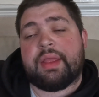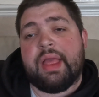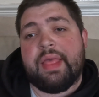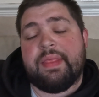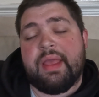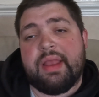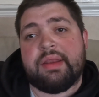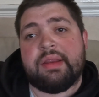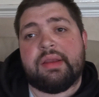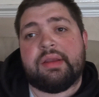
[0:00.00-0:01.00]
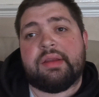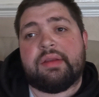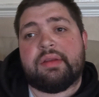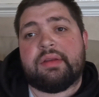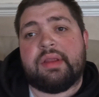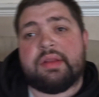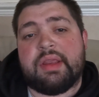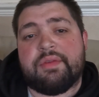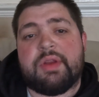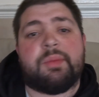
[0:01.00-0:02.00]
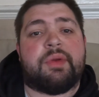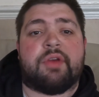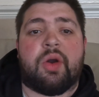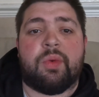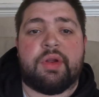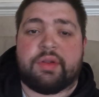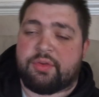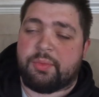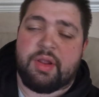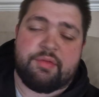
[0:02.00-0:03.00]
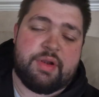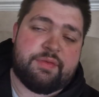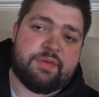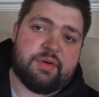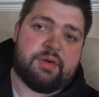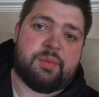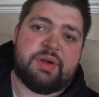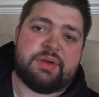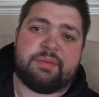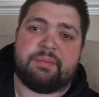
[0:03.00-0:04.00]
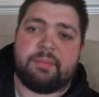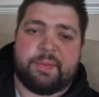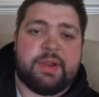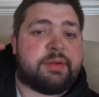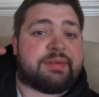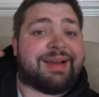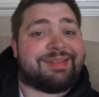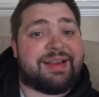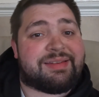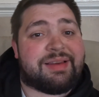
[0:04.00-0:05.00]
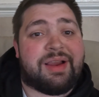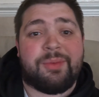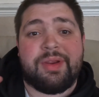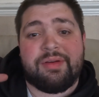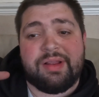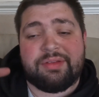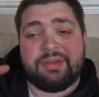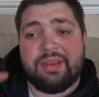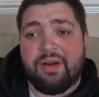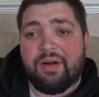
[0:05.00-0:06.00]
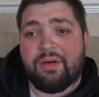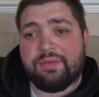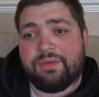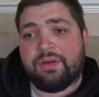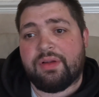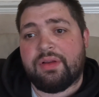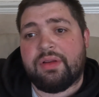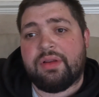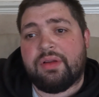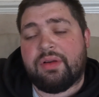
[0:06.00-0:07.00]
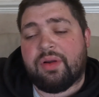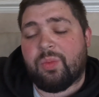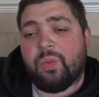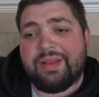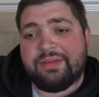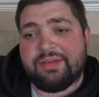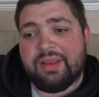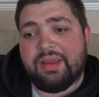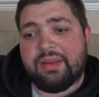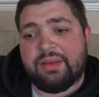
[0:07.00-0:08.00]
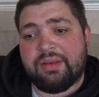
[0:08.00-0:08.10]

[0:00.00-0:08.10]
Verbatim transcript: And then in the evening we've got work, so we'll get ready for our work. But it's our last night. We are actually off on Wednesday.